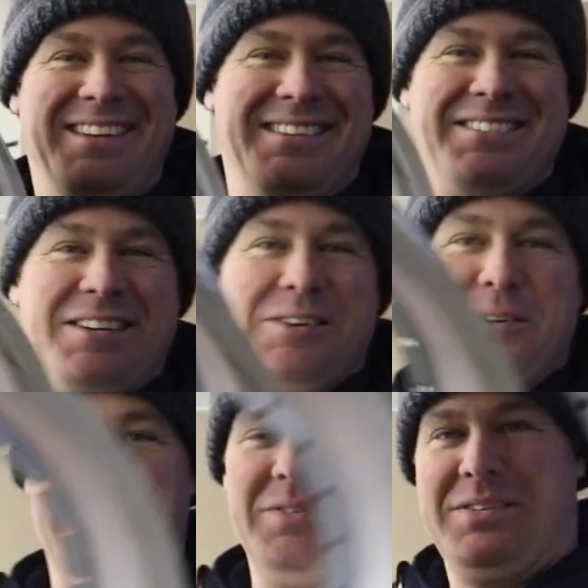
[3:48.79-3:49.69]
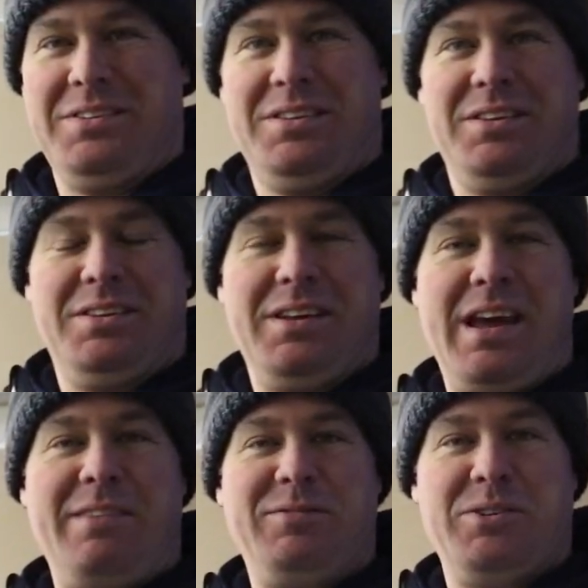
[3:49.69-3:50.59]
So
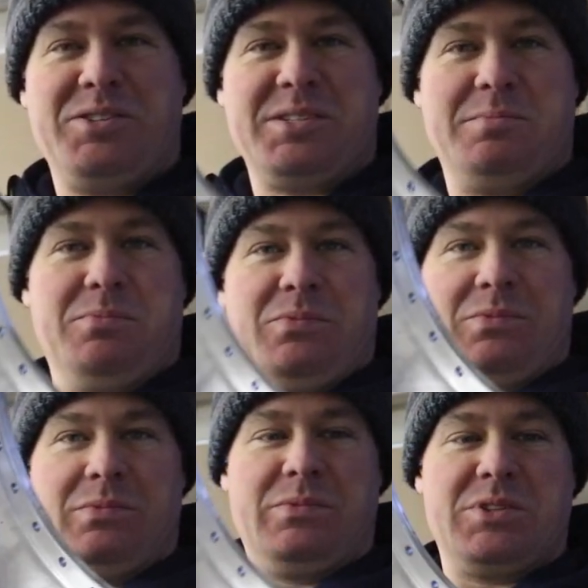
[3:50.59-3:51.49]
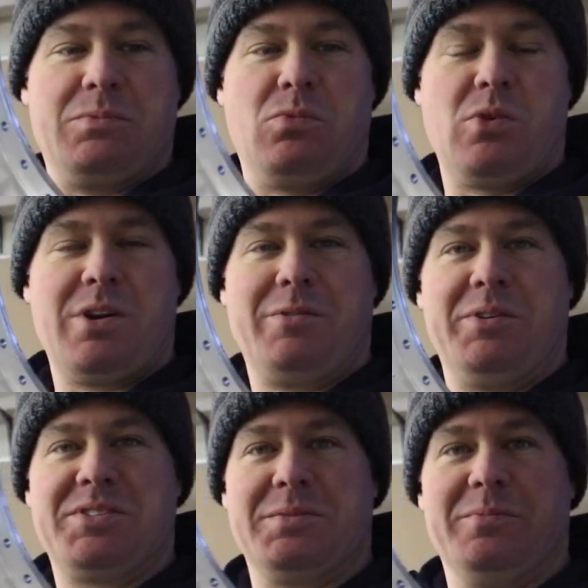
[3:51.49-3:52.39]
after some work
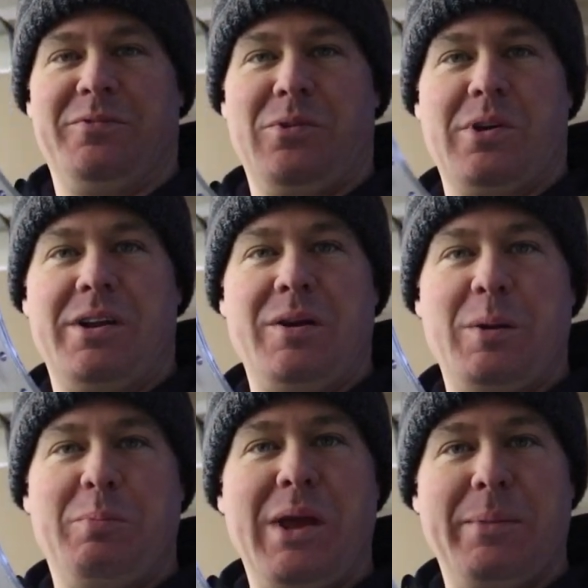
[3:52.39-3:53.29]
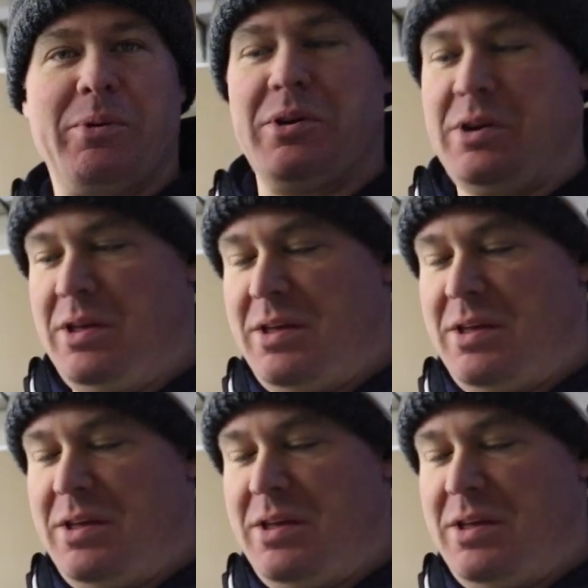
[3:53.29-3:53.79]
with some 400 paper,